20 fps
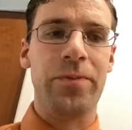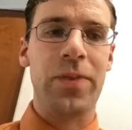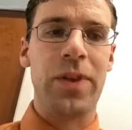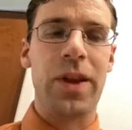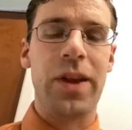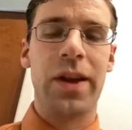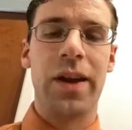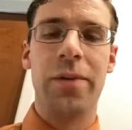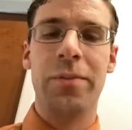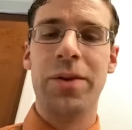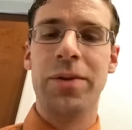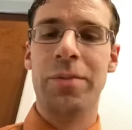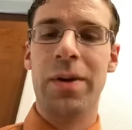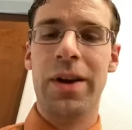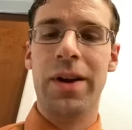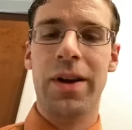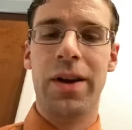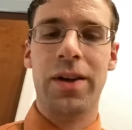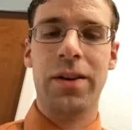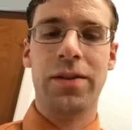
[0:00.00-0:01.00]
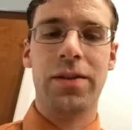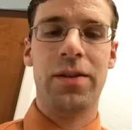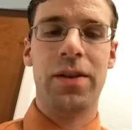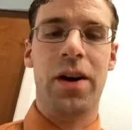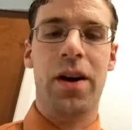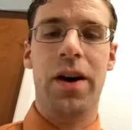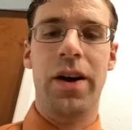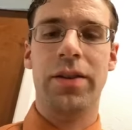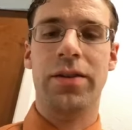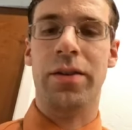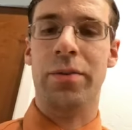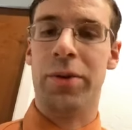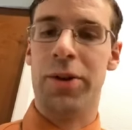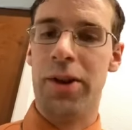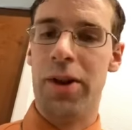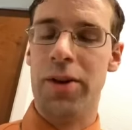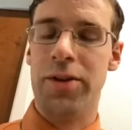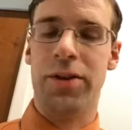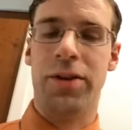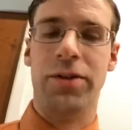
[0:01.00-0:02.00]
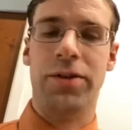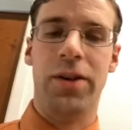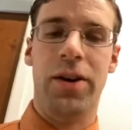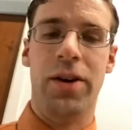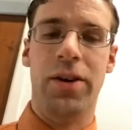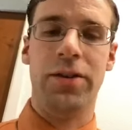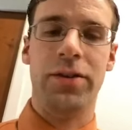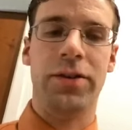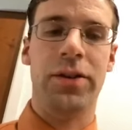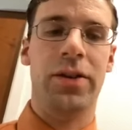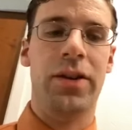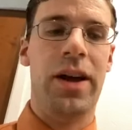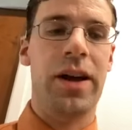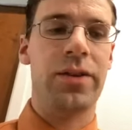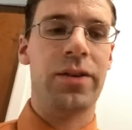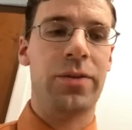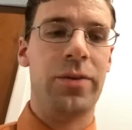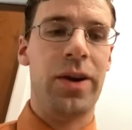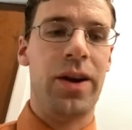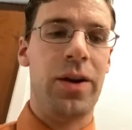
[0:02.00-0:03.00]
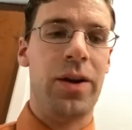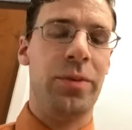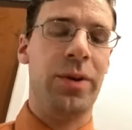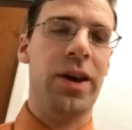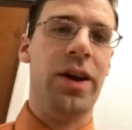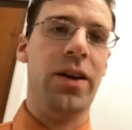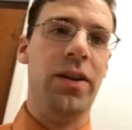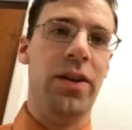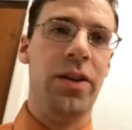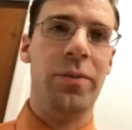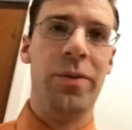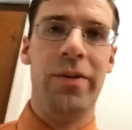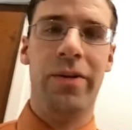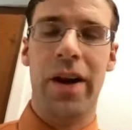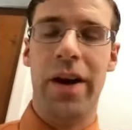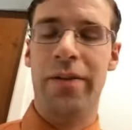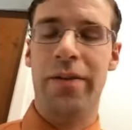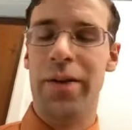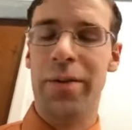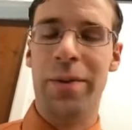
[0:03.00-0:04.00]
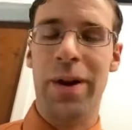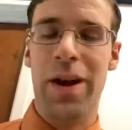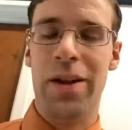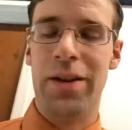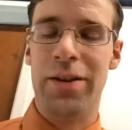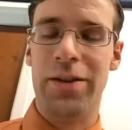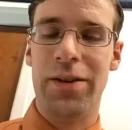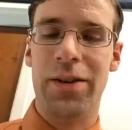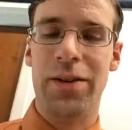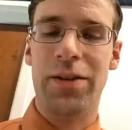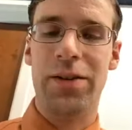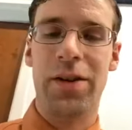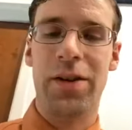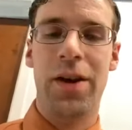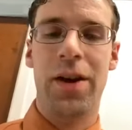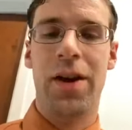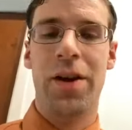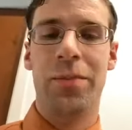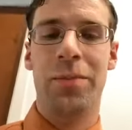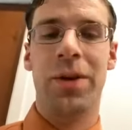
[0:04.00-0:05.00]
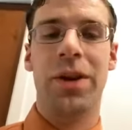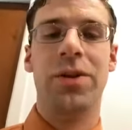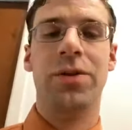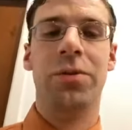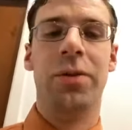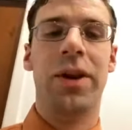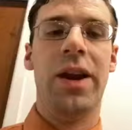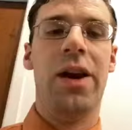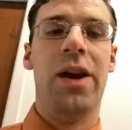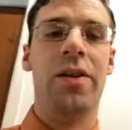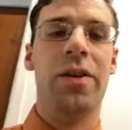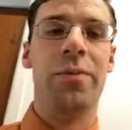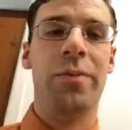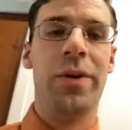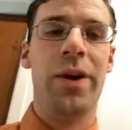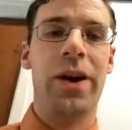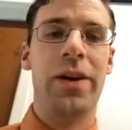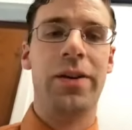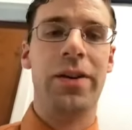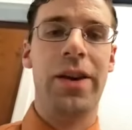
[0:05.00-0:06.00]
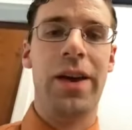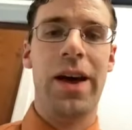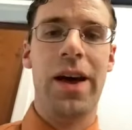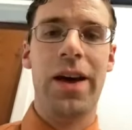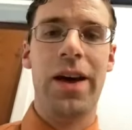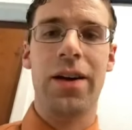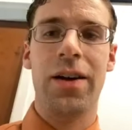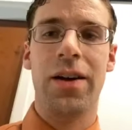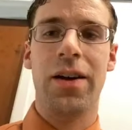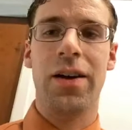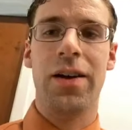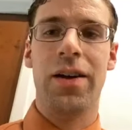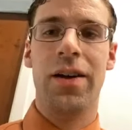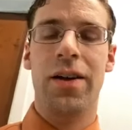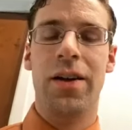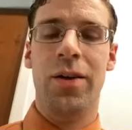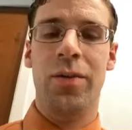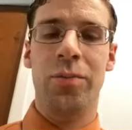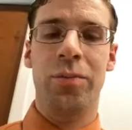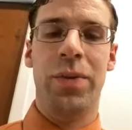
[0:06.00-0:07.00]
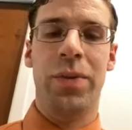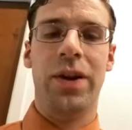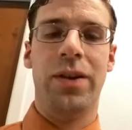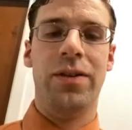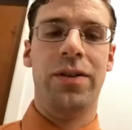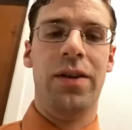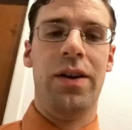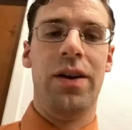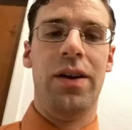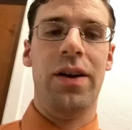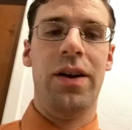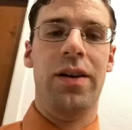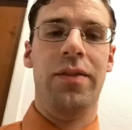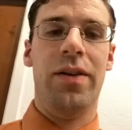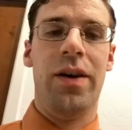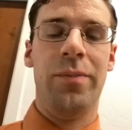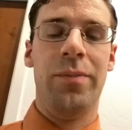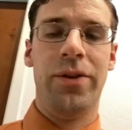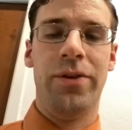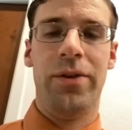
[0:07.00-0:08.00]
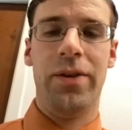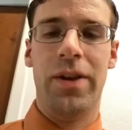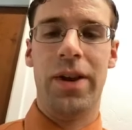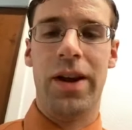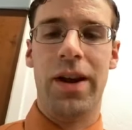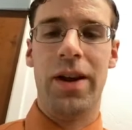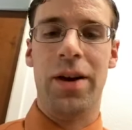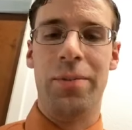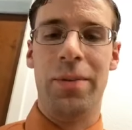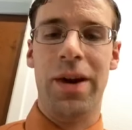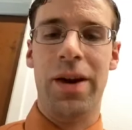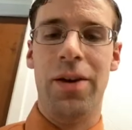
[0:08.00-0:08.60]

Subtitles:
give me some ideas on some closer songs. So last week I played a little bit of Ivory Palaces, played Sweet Hour of Prayer today, but if I'm just relying on my